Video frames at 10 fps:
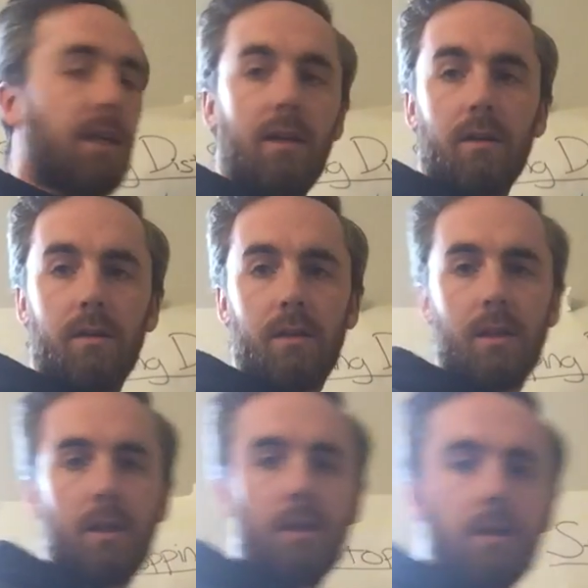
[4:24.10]
here,
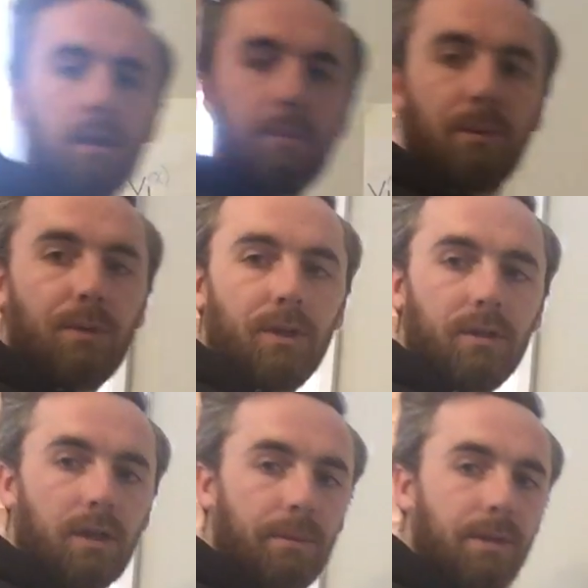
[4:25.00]
I'm going to put
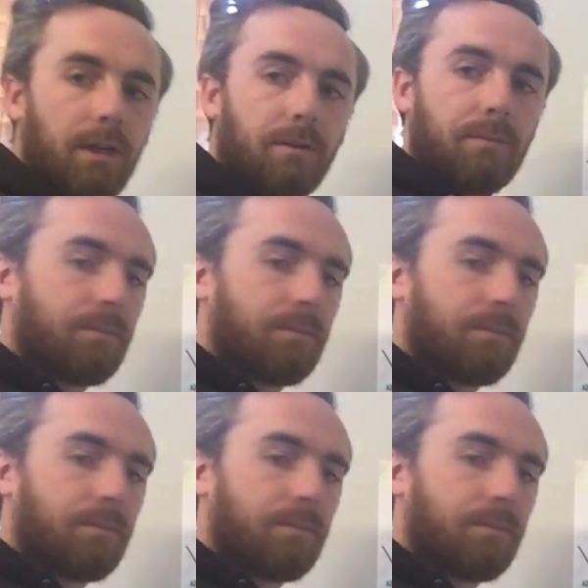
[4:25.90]
up here.